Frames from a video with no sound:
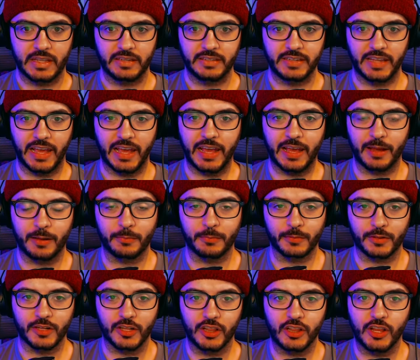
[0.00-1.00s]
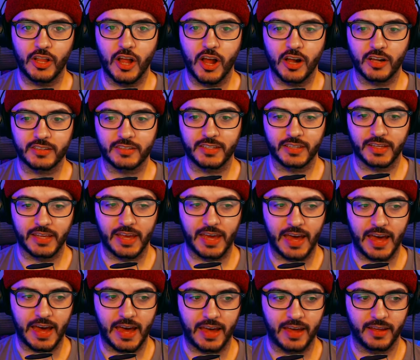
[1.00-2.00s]
Damn, clock the
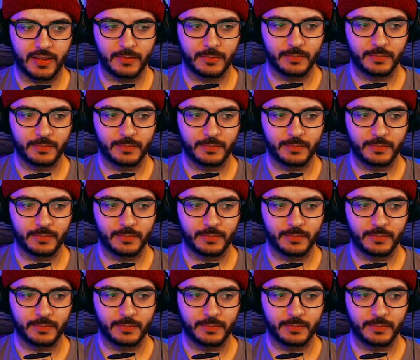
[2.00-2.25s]
cat.